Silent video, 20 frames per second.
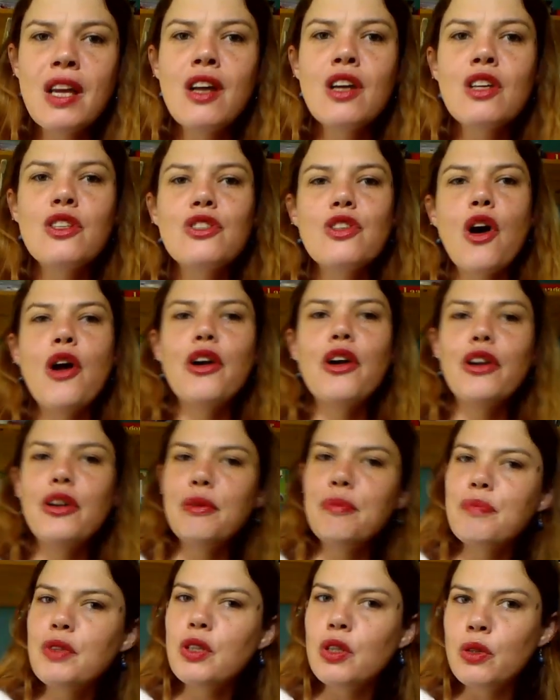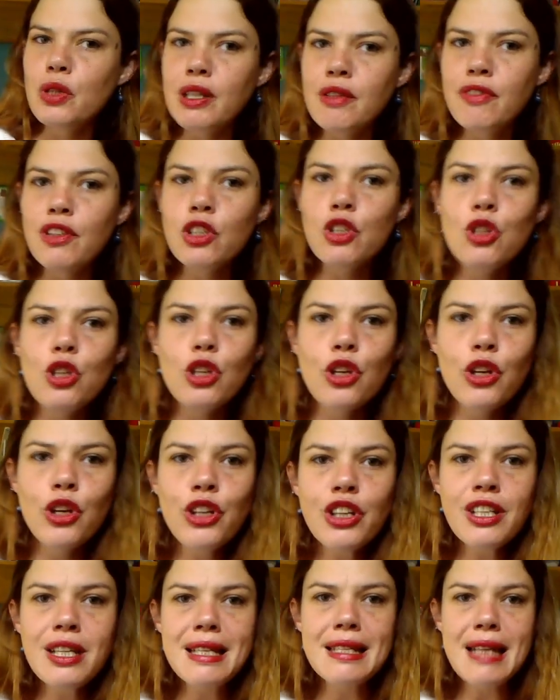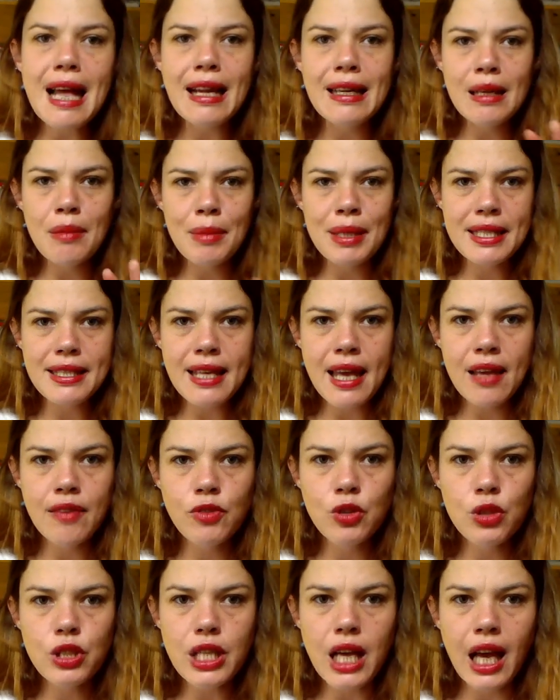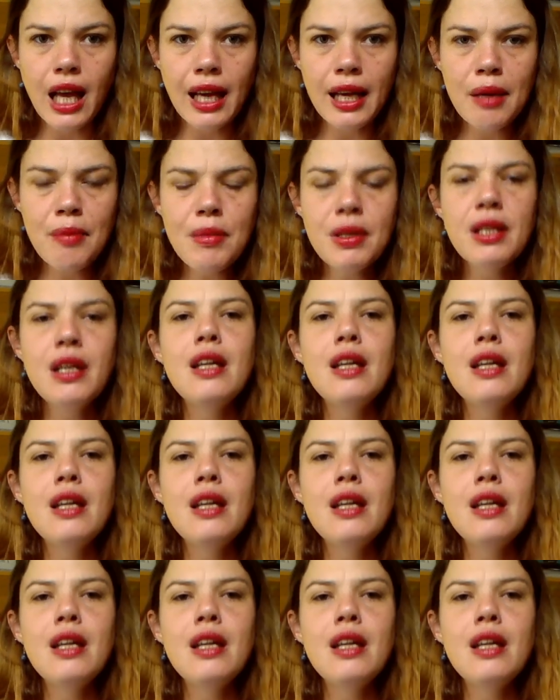So you live and you learn. Let me save you time.